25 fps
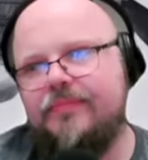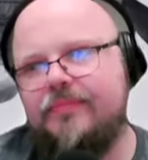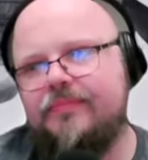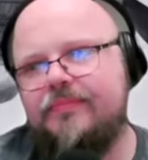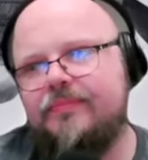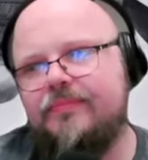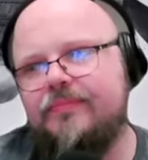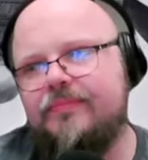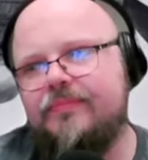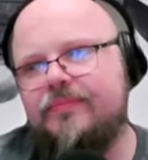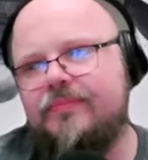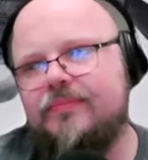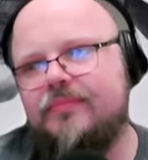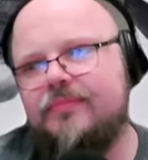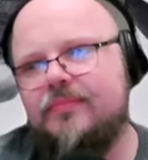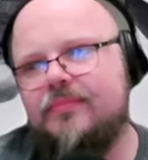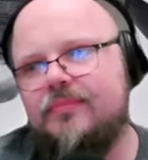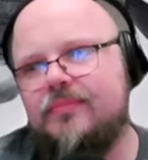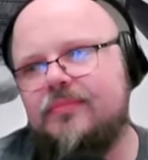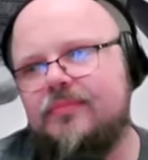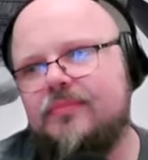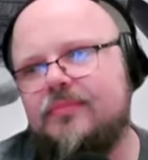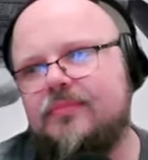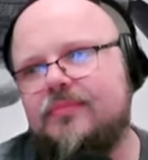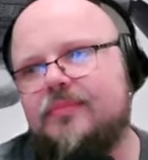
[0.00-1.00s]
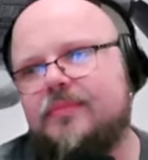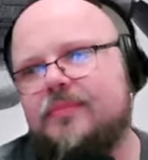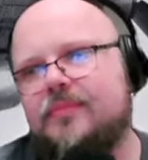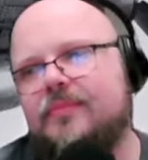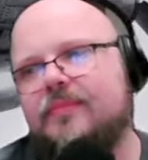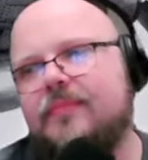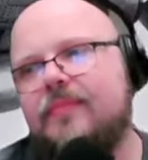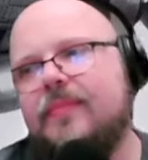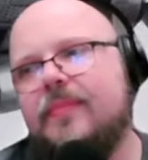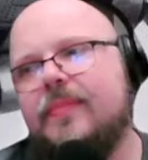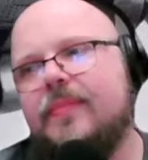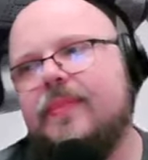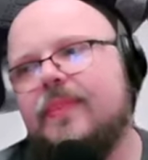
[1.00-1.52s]

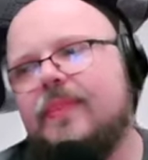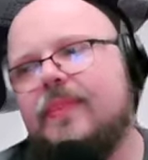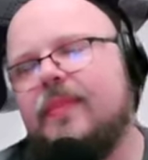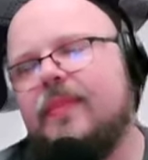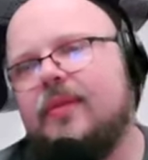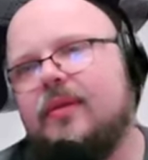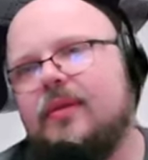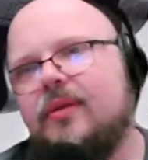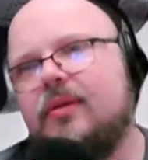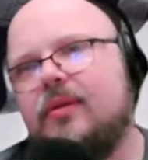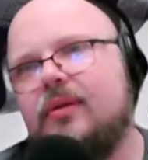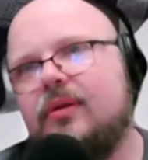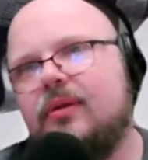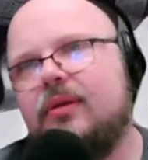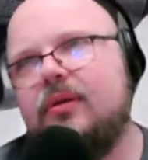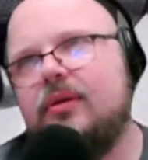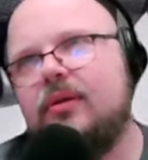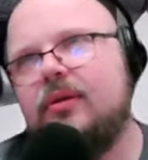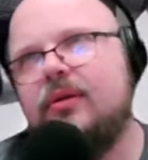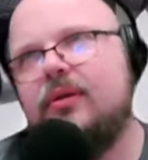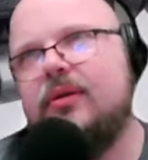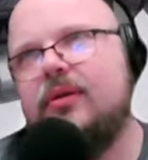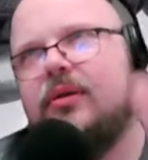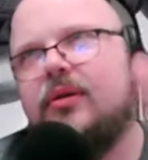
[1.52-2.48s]
(silence)